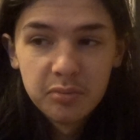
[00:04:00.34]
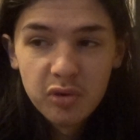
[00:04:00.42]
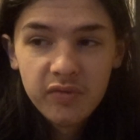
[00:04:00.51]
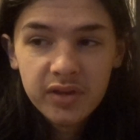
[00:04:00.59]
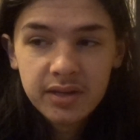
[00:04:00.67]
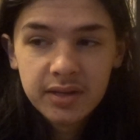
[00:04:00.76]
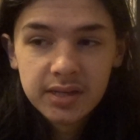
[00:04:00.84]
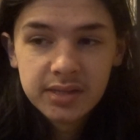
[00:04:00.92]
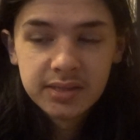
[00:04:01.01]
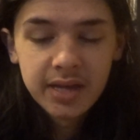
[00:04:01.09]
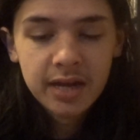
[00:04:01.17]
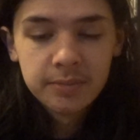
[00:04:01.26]
movie,
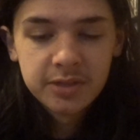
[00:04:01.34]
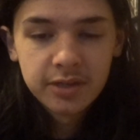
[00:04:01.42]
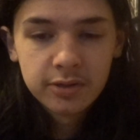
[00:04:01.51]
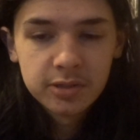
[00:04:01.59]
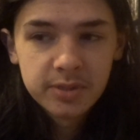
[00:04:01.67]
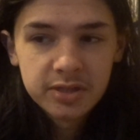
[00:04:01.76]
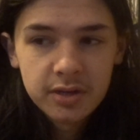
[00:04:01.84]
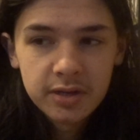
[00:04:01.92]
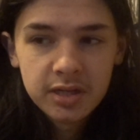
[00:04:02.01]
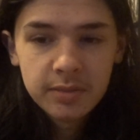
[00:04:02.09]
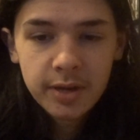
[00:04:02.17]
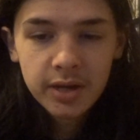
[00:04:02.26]
because Adam Sandler has been
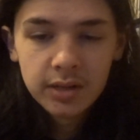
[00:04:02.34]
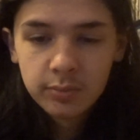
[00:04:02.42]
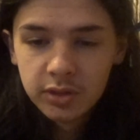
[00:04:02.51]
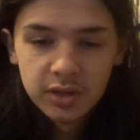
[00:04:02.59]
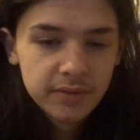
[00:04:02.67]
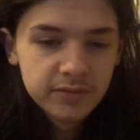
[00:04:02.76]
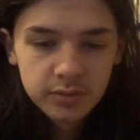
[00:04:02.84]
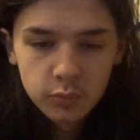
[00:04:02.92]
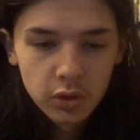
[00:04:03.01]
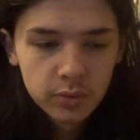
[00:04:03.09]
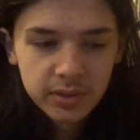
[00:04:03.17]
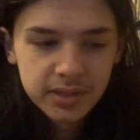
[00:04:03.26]
talking about I would love to
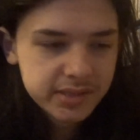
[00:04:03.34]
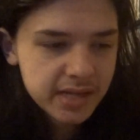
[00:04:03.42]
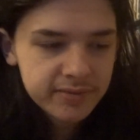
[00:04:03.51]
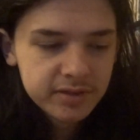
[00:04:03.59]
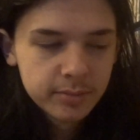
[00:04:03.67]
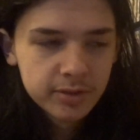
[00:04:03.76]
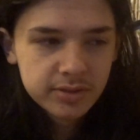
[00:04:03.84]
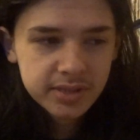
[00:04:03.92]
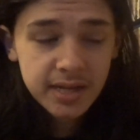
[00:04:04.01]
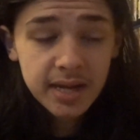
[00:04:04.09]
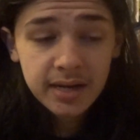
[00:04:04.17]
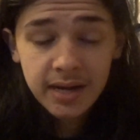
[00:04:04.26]
work with the Safdie brothers
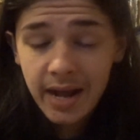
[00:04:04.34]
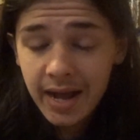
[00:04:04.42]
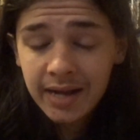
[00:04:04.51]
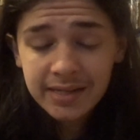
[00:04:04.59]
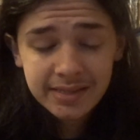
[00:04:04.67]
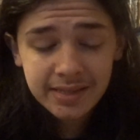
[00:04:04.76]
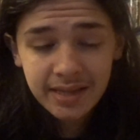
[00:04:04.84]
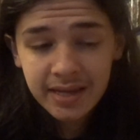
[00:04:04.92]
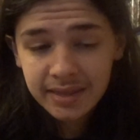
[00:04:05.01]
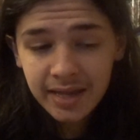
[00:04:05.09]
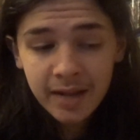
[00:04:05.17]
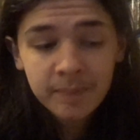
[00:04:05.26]
again, and I honestly
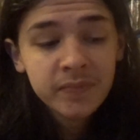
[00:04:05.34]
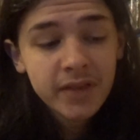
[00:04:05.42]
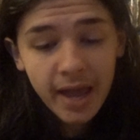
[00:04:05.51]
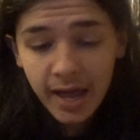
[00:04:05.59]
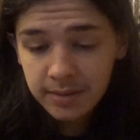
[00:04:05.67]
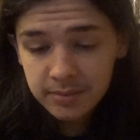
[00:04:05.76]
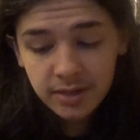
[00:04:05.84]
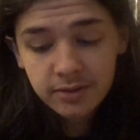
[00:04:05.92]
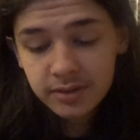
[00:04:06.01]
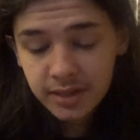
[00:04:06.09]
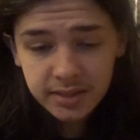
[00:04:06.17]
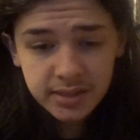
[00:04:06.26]
think that Adam
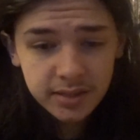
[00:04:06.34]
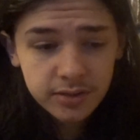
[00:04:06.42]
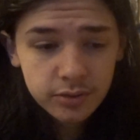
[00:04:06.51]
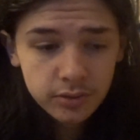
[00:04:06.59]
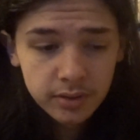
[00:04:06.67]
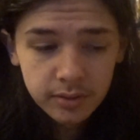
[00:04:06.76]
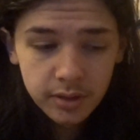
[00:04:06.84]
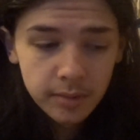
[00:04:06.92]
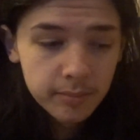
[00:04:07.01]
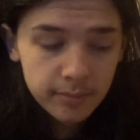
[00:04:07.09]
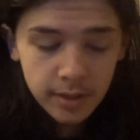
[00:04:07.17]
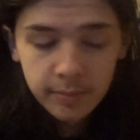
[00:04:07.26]
Sandler does need to do
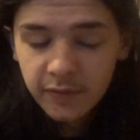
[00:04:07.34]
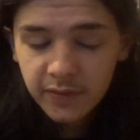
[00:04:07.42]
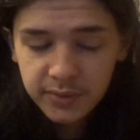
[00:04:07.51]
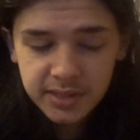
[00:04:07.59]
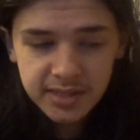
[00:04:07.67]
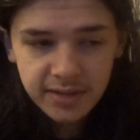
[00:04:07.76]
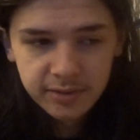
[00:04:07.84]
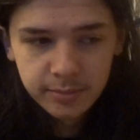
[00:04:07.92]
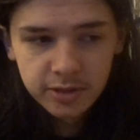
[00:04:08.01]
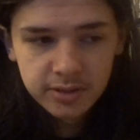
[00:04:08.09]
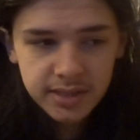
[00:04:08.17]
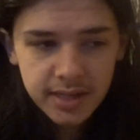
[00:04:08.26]
a movie with the Safdie
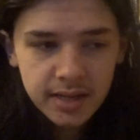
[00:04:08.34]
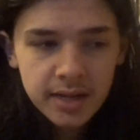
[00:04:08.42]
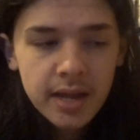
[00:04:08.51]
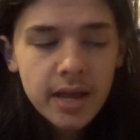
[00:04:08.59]
brothers again.